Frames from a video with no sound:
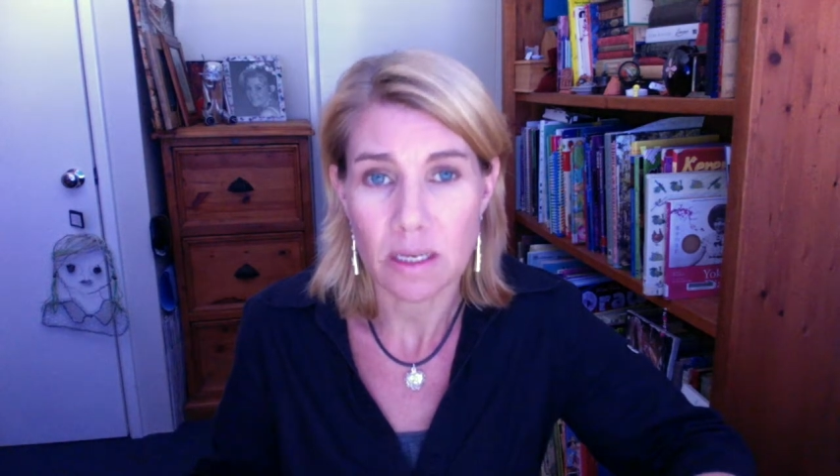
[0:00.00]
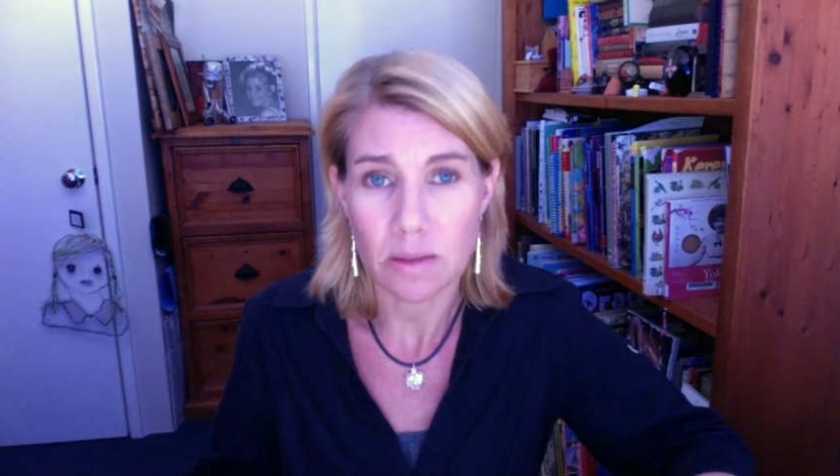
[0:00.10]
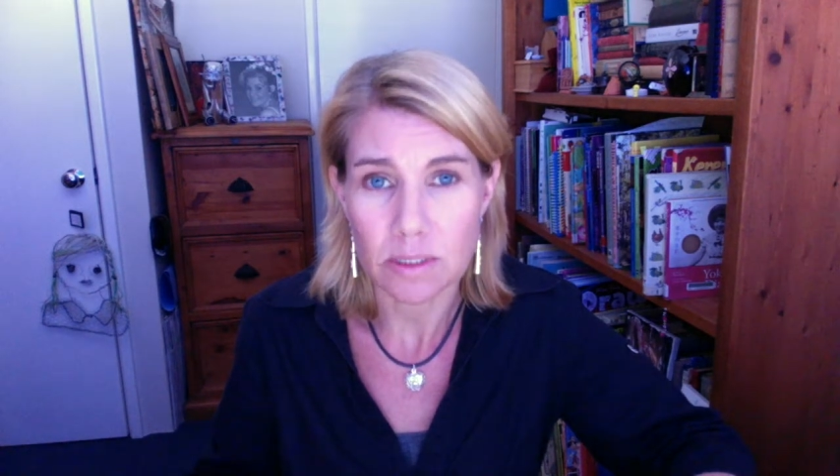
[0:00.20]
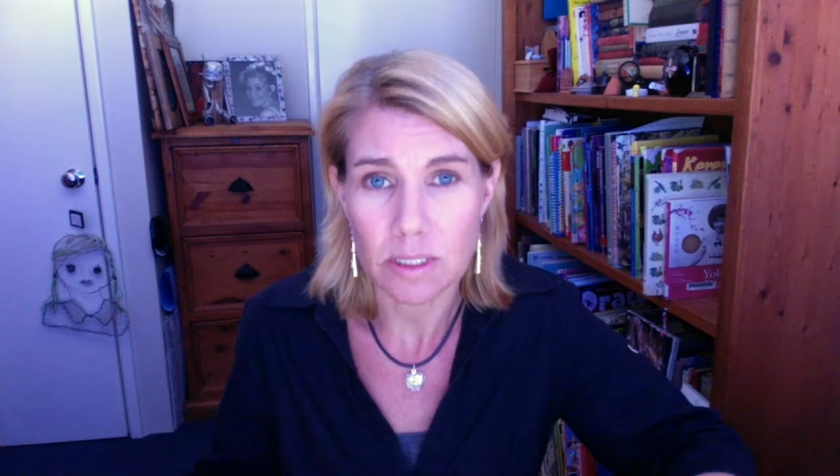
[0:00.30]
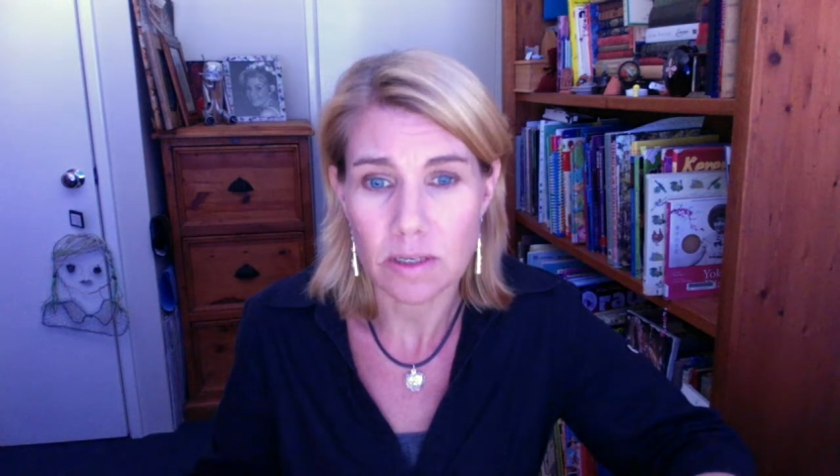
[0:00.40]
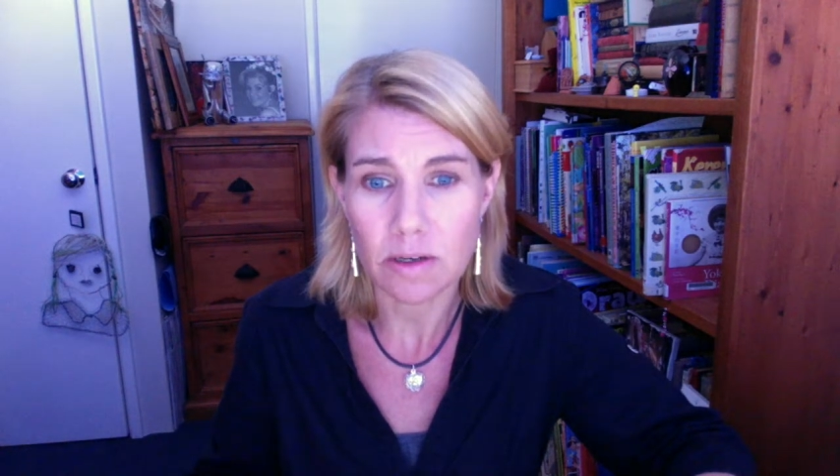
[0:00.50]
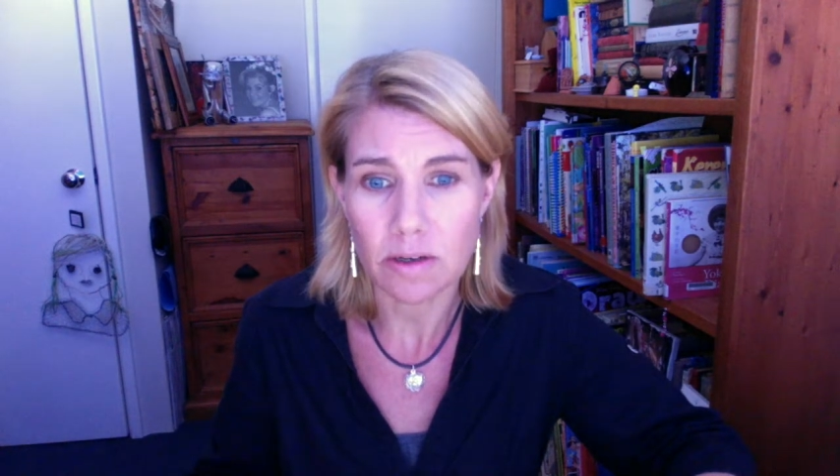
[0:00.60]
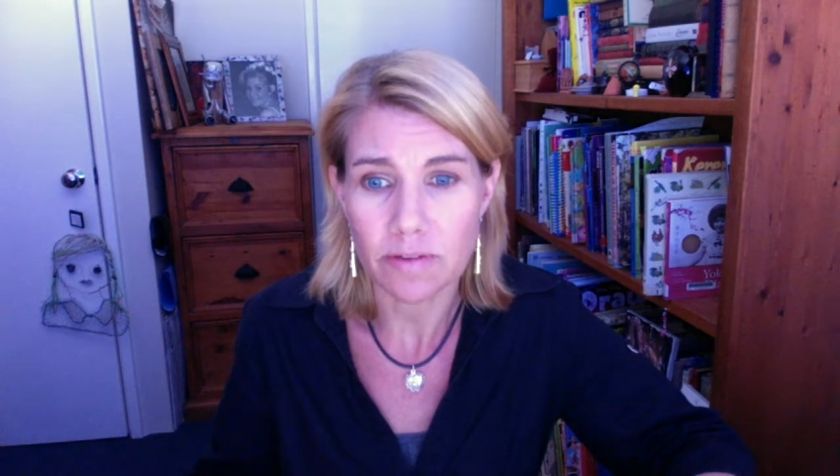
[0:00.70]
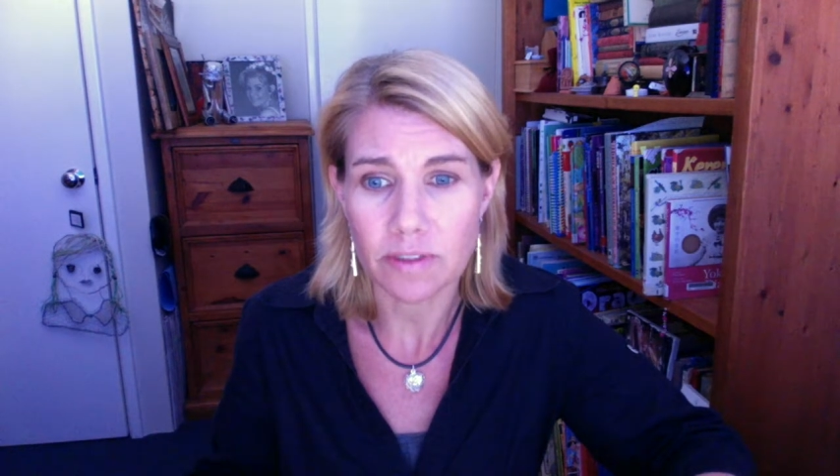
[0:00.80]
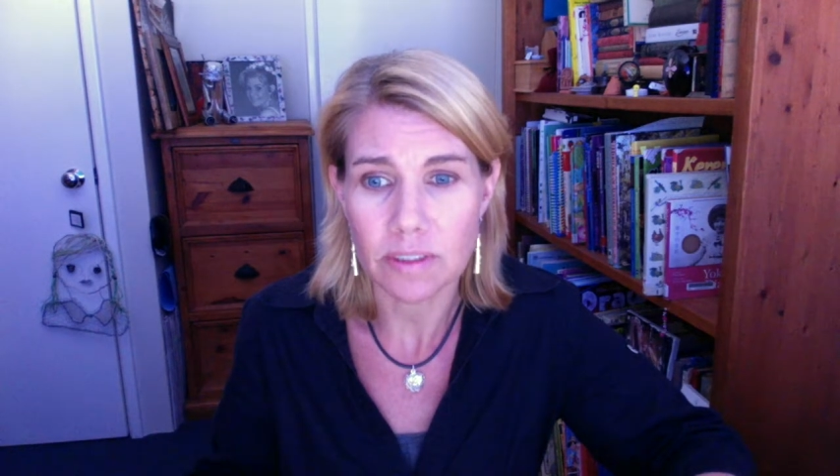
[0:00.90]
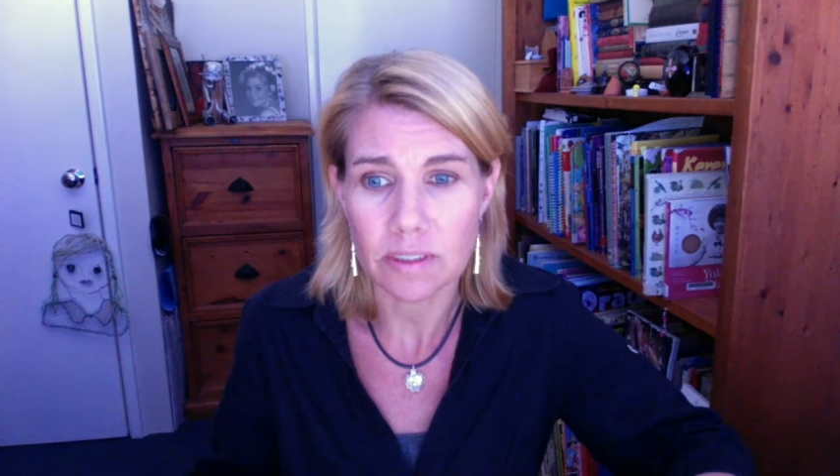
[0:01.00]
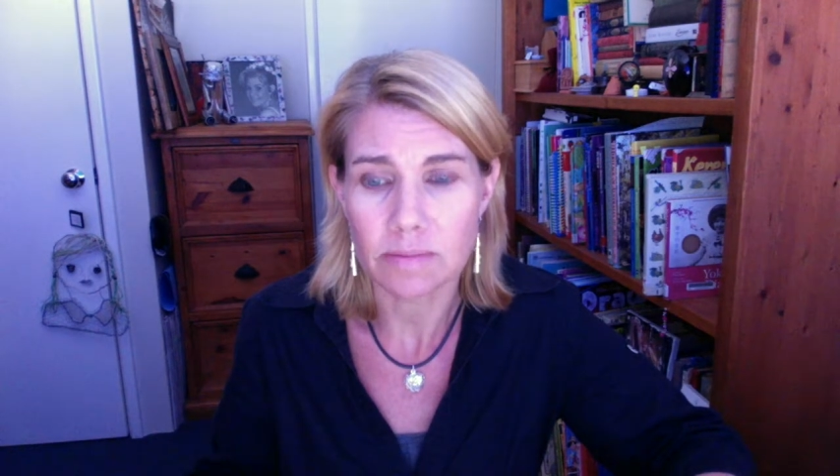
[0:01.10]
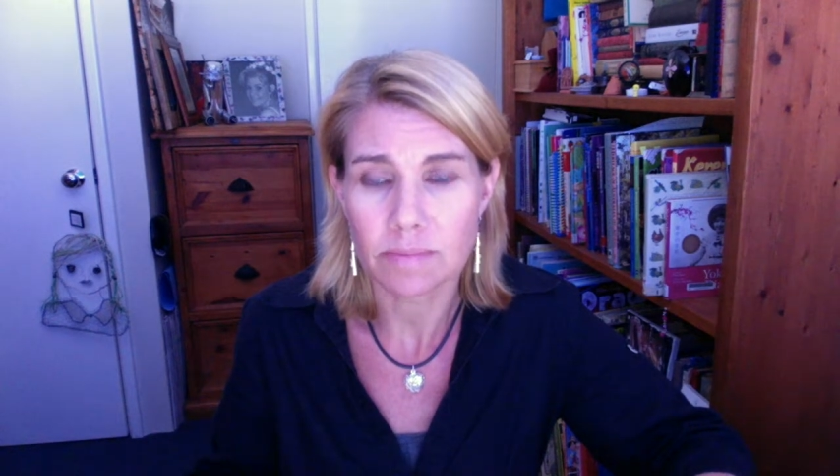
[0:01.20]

looked at the coffins.